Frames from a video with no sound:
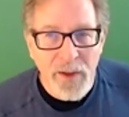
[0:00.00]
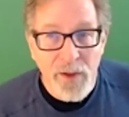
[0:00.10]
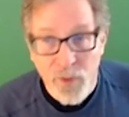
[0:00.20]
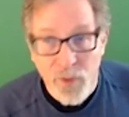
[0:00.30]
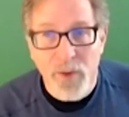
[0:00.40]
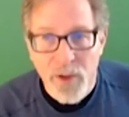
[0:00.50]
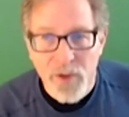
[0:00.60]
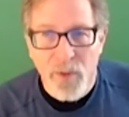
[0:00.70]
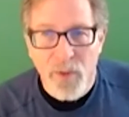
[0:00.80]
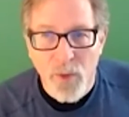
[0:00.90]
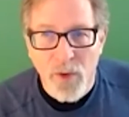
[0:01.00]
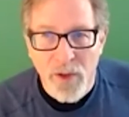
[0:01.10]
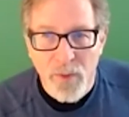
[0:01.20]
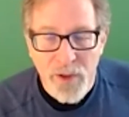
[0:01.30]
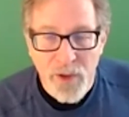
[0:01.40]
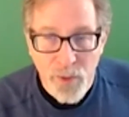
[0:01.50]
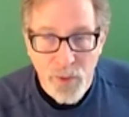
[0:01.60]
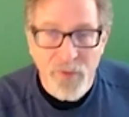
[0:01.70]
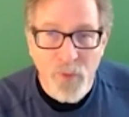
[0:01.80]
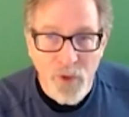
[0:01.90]
you get what you reward, what you
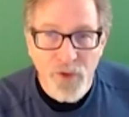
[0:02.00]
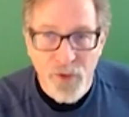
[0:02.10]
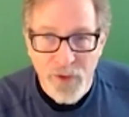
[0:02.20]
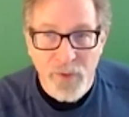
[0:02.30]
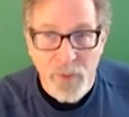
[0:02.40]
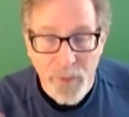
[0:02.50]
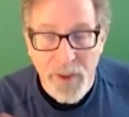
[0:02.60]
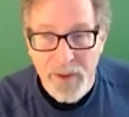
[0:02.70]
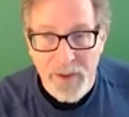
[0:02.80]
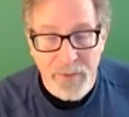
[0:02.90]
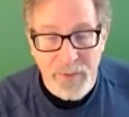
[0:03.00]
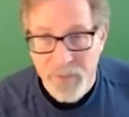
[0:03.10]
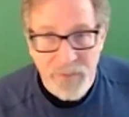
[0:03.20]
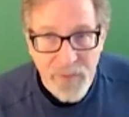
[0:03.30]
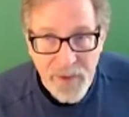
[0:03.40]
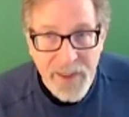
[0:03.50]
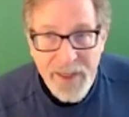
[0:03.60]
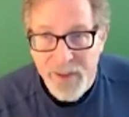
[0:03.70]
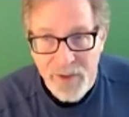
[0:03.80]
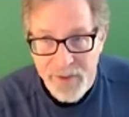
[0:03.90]
reinforce, you get repeated in
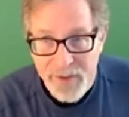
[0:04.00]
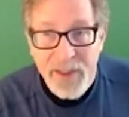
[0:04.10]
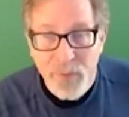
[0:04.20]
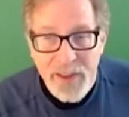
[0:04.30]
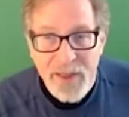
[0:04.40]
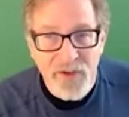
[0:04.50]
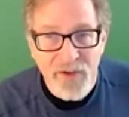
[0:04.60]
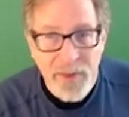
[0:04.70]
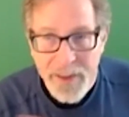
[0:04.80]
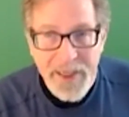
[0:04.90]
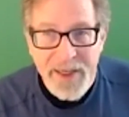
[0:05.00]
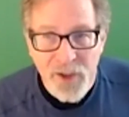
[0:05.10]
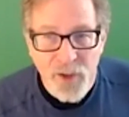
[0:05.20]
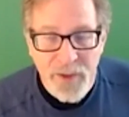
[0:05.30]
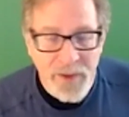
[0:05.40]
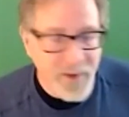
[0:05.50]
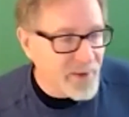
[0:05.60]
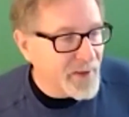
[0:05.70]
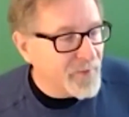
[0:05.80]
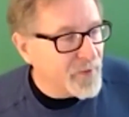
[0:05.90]
any relation, in any human
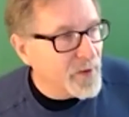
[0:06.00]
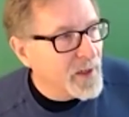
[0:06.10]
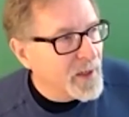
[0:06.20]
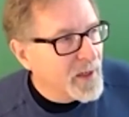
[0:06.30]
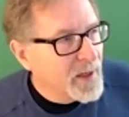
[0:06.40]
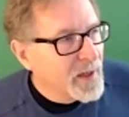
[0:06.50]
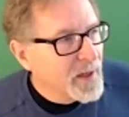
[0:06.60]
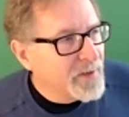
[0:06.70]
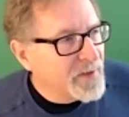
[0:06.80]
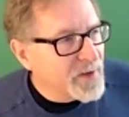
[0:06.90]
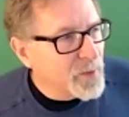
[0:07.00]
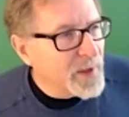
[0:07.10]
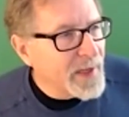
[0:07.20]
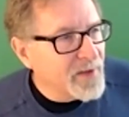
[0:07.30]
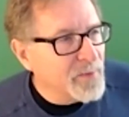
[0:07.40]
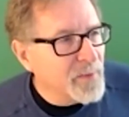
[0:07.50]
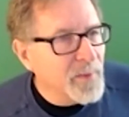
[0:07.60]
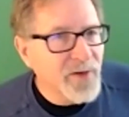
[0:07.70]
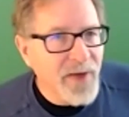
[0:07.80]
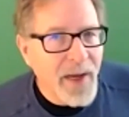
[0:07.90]
endeavor." He says there really hasn't been
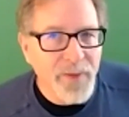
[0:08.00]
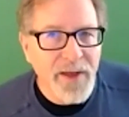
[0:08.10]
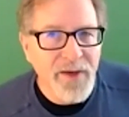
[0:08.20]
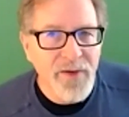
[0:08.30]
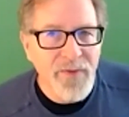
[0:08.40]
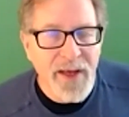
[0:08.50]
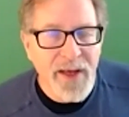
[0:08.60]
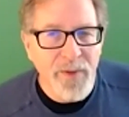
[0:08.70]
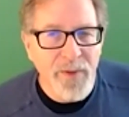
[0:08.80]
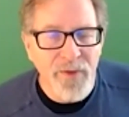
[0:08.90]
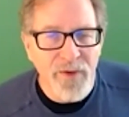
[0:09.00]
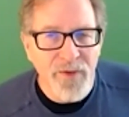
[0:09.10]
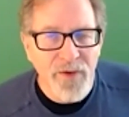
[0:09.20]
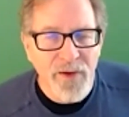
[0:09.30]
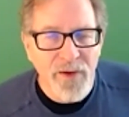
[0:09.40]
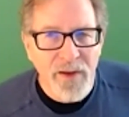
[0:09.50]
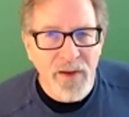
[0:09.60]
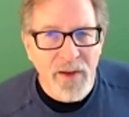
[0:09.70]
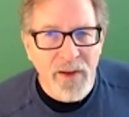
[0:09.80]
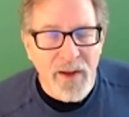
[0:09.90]
much application of that in business.
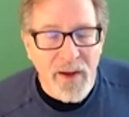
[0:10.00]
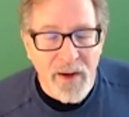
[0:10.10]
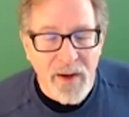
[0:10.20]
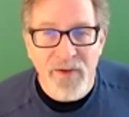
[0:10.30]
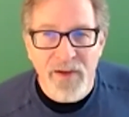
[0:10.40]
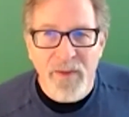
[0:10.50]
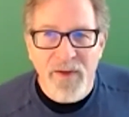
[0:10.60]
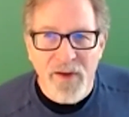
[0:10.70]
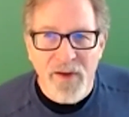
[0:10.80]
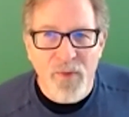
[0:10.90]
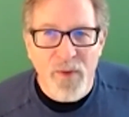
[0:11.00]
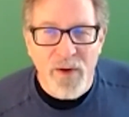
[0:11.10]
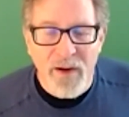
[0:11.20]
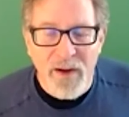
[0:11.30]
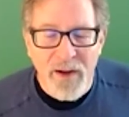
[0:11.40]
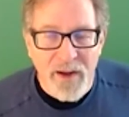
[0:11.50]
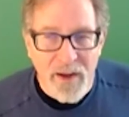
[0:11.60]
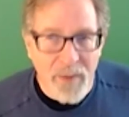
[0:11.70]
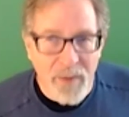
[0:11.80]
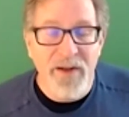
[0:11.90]
And I said to myself, well,
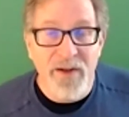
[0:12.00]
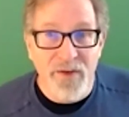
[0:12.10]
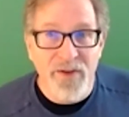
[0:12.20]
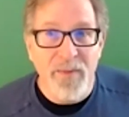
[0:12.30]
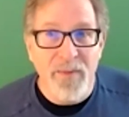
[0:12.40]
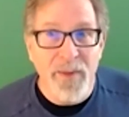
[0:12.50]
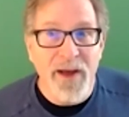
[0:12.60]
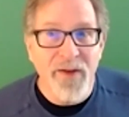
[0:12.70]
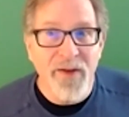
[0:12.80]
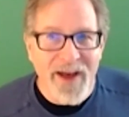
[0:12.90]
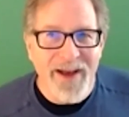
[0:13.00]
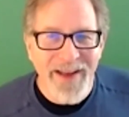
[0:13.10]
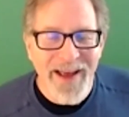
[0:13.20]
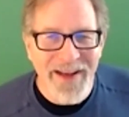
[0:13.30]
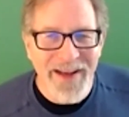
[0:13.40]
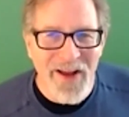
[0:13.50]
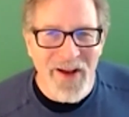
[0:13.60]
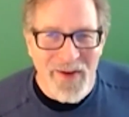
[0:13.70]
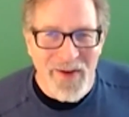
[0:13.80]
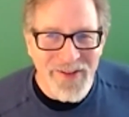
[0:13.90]
I'm going to do something about that.
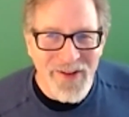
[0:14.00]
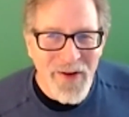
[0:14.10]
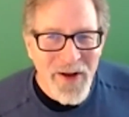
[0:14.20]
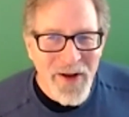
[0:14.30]
and so